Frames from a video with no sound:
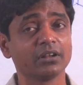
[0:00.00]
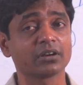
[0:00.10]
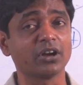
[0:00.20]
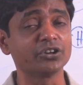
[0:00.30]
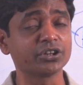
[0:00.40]

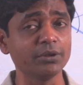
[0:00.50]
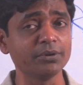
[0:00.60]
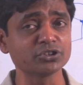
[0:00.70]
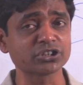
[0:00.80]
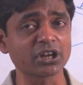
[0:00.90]

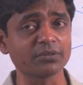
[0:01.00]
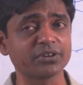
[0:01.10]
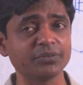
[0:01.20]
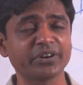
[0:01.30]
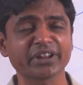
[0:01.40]
contribution of
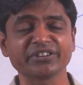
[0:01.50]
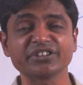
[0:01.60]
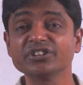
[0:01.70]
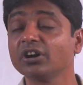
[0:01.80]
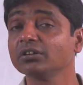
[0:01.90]
different
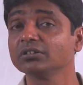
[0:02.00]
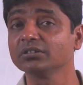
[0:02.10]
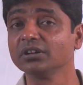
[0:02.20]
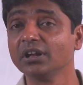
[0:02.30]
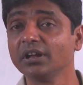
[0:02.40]

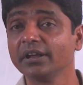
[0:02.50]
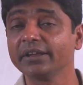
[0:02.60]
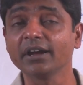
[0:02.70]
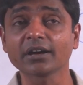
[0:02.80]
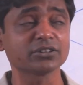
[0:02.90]
enol?
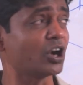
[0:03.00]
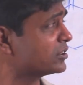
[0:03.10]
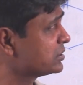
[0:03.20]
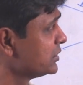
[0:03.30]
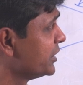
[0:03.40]
Here
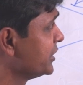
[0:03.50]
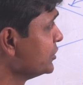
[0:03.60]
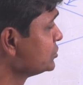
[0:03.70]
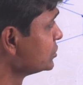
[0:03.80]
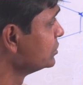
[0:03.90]
not
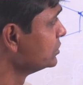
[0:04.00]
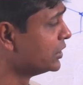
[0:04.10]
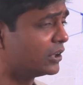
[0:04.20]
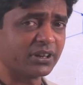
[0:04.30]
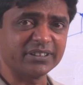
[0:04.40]
due to
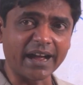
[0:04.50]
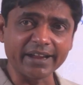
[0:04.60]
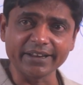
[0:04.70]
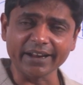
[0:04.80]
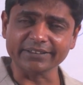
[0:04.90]

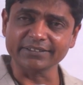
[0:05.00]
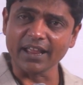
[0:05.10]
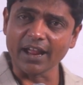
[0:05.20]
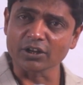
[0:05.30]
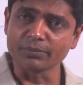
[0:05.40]
direct
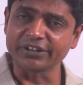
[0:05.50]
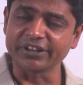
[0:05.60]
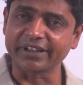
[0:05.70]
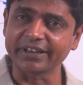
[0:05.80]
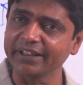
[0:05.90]

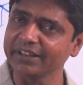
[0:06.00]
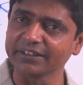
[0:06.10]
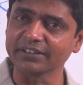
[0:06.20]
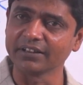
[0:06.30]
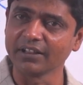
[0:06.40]
aromatic
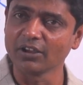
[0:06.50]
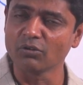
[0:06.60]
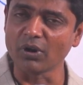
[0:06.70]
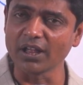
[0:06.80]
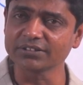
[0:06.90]
ring.
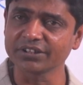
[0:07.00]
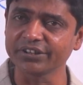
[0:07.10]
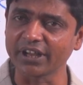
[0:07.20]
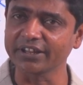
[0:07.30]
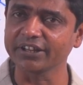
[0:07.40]

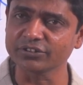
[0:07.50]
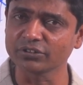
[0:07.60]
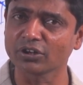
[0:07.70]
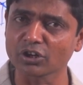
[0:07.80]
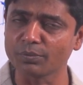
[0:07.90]

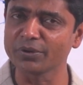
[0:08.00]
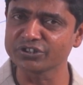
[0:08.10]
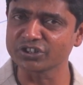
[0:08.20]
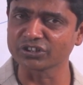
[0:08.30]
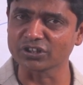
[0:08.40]
1,3-diketone or open
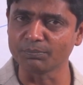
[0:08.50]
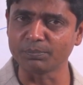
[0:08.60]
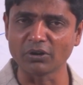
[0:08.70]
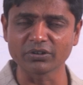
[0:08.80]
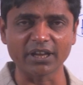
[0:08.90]
chain
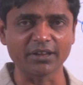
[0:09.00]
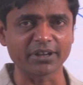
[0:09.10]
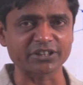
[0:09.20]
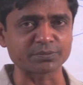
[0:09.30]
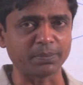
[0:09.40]
compound I have
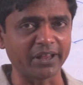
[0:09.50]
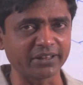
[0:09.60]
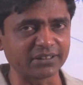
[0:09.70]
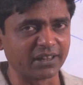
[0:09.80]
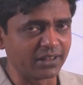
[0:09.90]

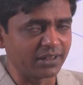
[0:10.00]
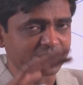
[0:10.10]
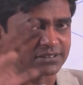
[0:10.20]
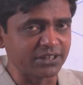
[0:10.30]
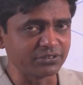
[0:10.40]
explained a
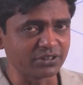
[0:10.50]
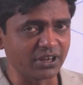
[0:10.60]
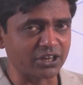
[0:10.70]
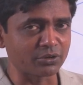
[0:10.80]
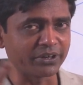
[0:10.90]
pseudo
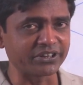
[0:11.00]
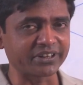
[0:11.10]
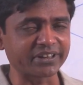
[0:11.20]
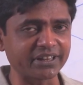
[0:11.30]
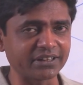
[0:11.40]
aromatic
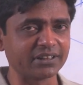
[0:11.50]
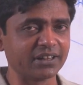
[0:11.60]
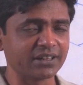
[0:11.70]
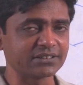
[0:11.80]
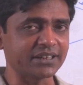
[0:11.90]
ring,
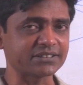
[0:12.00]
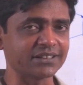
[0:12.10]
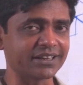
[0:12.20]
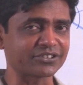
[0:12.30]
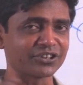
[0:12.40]
6
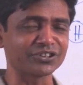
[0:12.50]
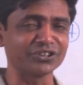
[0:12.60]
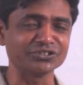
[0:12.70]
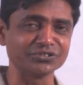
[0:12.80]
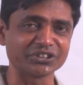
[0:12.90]
electron
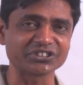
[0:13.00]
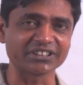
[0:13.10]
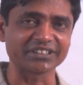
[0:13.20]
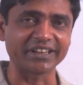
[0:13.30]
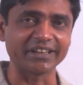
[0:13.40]

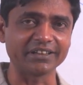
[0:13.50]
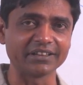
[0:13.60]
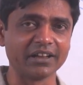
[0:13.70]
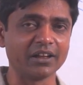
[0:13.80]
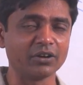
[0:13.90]
conjugation ring,